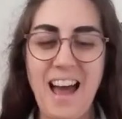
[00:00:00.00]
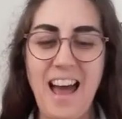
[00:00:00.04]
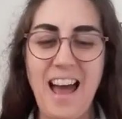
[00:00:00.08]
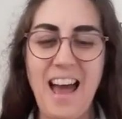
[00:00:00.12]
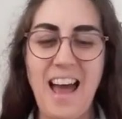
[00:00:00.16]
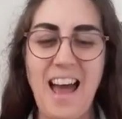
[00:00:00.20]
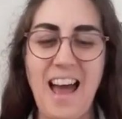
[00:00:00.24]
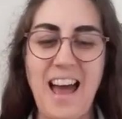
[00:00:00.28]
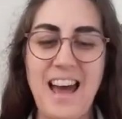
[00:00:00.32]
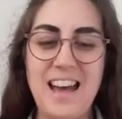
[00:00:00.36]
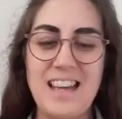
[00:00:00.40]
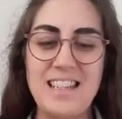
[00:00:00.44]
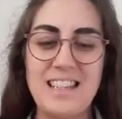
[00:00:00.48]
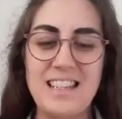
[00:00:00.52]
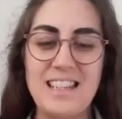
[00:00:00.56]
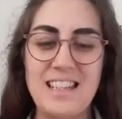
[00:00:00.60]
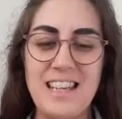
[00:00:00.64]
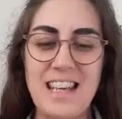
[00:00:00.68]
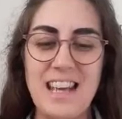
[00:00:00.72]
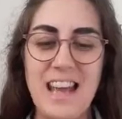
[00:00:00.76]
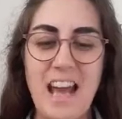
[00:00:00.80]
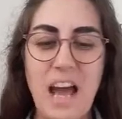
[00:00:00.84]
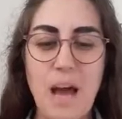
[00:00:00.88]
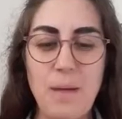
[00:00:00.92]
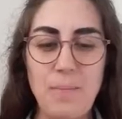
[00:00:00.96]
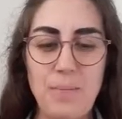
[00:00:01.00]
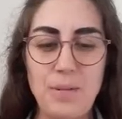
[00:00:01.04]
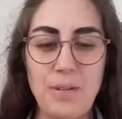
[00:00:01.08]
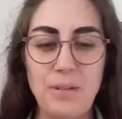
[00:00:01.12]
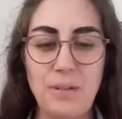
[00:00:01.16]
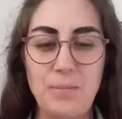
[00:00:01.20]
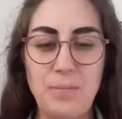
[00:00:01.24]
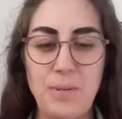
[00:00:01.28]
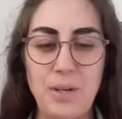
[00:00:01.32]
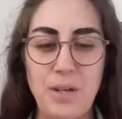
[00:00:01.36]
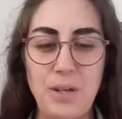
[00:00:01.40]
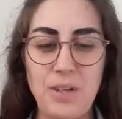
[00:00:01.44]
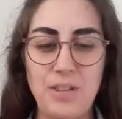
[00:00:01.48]
And it happens
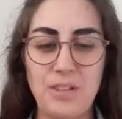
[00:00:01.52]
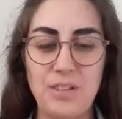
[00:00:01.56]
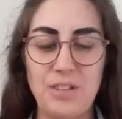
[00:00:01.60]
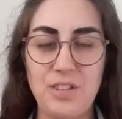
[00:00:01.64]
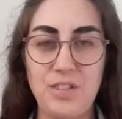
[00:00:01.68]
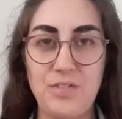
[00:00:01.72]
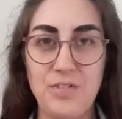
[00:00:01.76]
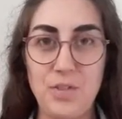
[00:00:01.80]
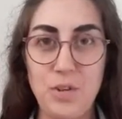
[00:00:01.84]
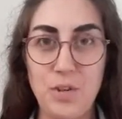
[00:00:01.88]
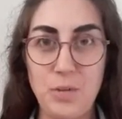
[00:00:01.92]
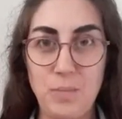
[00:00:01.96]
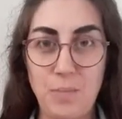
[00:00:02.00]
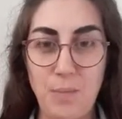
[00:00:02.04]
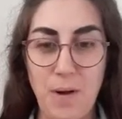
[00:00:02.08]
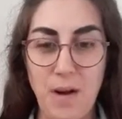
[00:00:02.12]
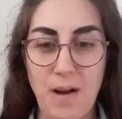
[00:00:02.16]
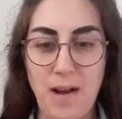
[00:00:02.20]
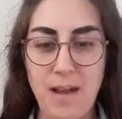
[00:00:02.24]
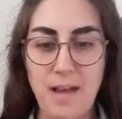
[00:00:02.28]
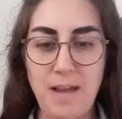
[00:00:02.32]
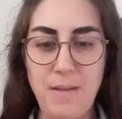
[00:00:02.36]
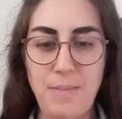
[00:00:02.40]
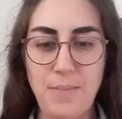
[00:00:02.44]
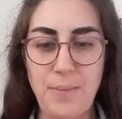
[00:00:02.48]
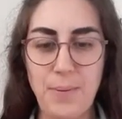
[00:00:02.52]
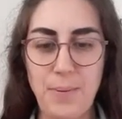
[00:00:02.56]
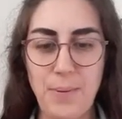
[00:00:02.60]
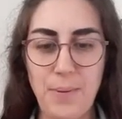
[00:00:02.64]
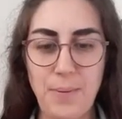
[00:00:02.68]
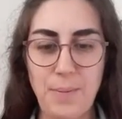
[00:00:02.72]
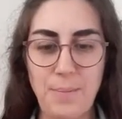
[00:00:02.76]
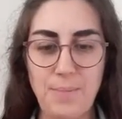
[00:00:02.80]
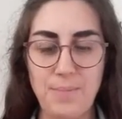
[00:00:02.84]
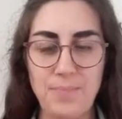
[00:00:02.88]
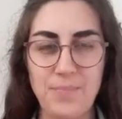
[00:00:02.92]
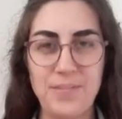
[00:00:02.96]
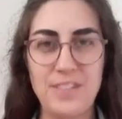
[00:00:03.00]
because the food pipe,
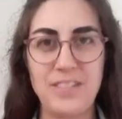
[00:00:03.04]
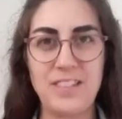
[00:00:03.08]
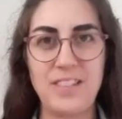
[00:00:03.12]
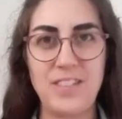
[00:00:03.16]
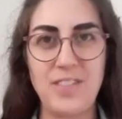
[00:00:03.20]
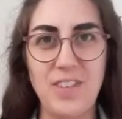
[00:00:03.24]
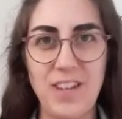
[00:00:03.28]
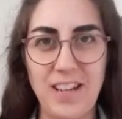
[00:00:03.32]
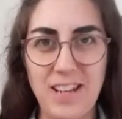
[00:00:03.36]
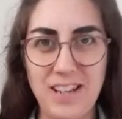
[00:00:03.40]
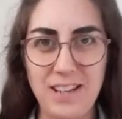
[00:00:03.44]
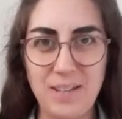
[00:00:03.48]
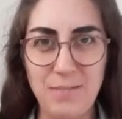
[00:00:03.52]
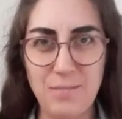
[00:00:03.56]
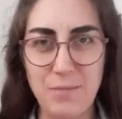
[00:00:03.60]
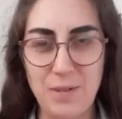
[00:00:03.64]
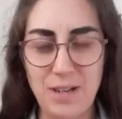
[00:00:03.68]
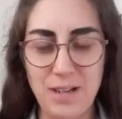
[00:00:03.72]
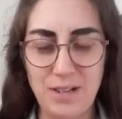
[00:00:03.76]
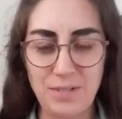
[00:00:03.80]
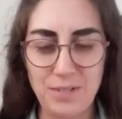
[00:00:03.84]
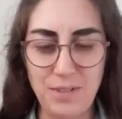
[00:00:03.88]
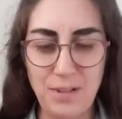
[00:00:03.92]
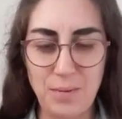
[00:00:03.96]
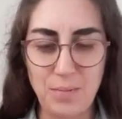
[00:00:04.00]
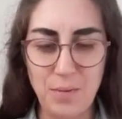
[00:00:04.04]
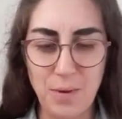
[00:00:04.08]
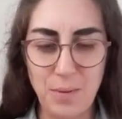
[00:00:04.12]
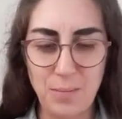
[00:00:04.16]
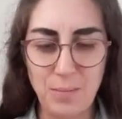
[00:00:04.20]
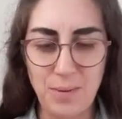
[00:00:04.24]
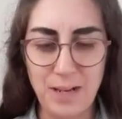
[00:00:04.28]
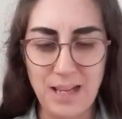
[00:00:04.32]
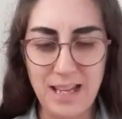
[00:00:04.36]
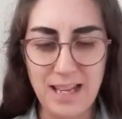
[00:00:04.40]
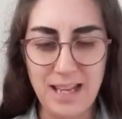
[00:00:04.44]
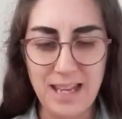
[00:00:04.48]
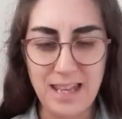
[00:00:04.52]
see if I can pronounce it
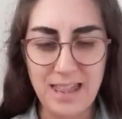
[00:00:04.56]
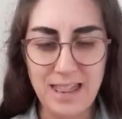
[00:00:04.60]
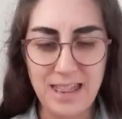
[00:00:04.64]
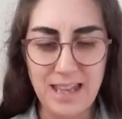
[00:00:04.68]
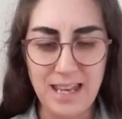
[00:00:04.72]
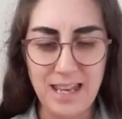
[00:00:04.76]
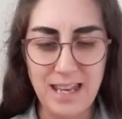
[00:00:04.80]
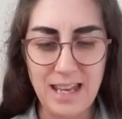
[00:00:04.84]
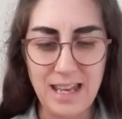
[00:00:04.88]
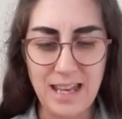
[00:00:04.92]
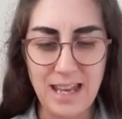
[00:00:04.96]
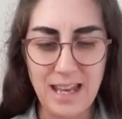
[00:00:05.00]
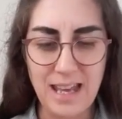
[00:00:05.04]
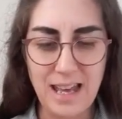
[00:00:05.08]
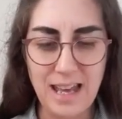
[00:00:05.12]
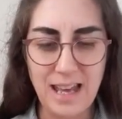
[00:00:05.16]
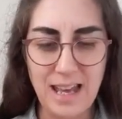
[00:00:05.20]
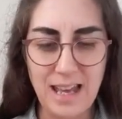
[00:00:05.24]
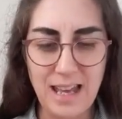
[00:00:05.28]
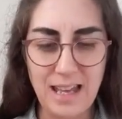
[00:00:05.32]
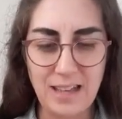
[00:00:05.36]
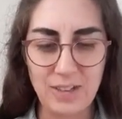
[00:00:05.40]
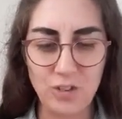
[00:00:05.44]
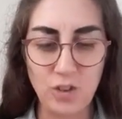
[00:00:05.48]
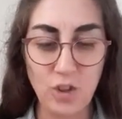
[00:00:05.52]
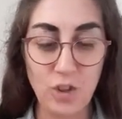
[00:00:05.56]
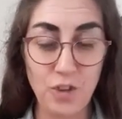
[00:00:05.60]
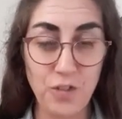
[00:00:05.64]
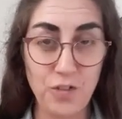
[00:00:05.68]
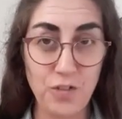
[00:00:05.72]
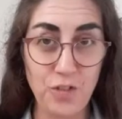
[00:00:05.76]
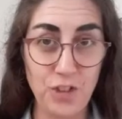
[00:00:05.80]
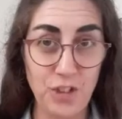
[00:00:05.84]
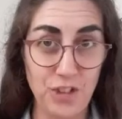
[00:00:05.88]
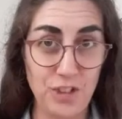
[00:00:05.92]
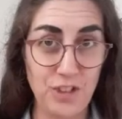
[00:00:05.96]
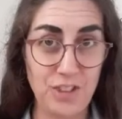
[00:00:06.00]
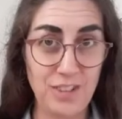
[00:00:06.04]
properly, the
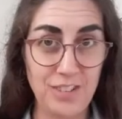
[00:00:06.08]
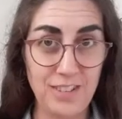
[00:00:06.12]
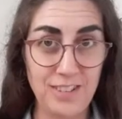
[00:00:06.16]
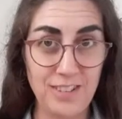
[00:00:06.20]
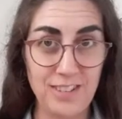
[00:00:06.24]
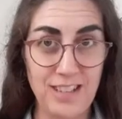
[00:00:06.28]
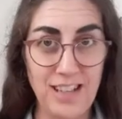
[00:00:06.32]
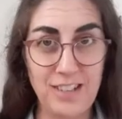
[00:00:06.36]
esophagus